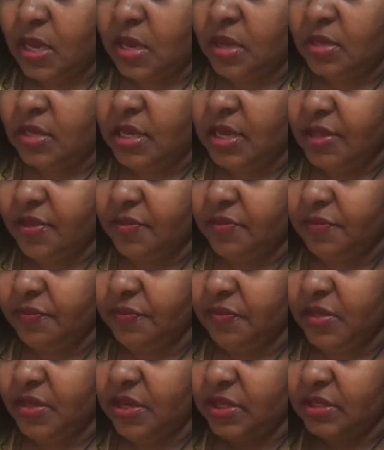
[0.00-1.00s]
Yeah,
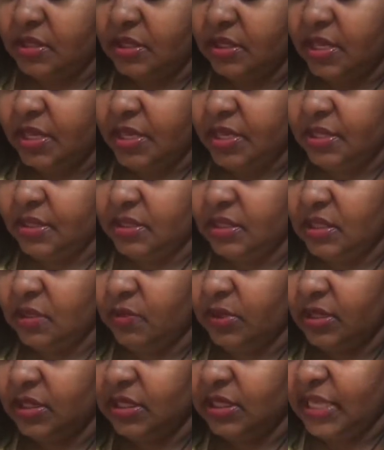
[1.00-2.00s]
there's
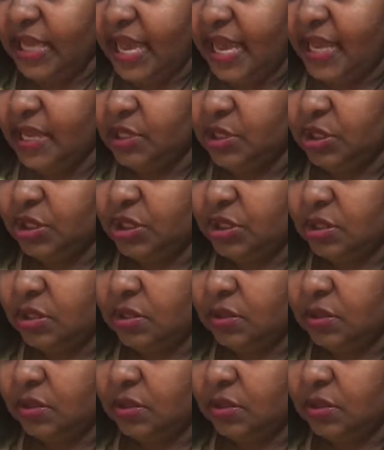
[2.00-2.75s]
someone detached.